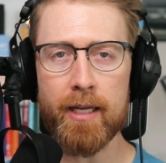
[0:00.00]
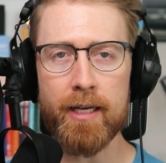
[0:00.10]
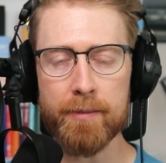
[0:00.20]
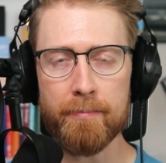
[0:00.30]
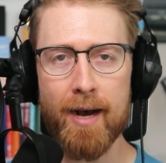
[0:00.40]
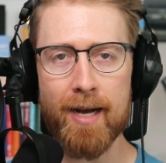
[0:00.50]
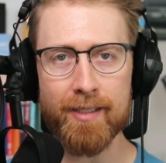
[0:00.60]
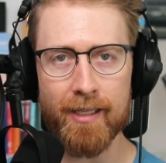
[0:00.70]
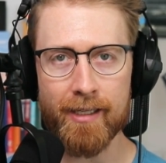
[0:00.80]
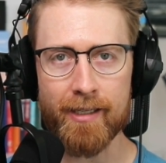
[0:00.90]
in its
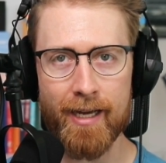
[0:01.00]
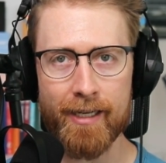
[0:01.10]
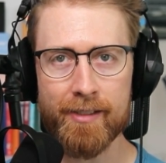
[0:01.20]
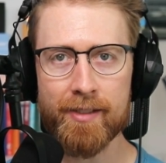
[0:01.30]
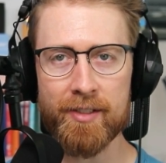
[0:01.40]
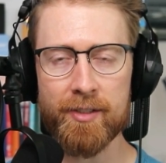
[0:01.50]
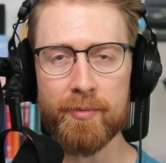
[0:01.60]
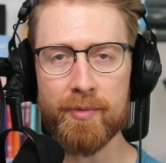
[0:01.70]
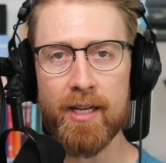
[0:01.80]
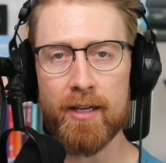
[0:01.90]
Mazda Connect
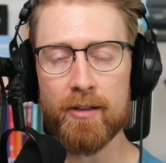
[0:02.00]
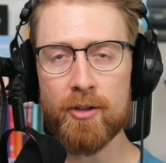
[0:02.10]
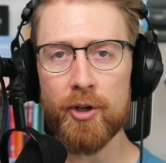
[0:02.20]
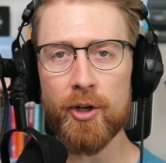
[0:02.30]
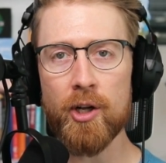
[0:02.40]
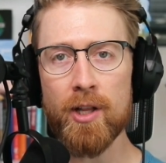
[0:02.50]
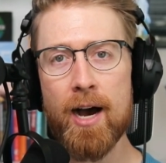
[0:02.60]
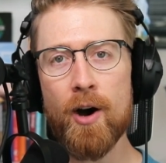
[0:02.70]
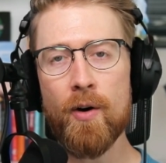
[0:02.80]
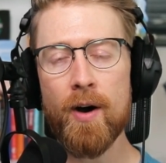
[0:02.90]
systems that could
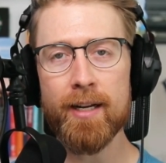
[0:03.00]
allow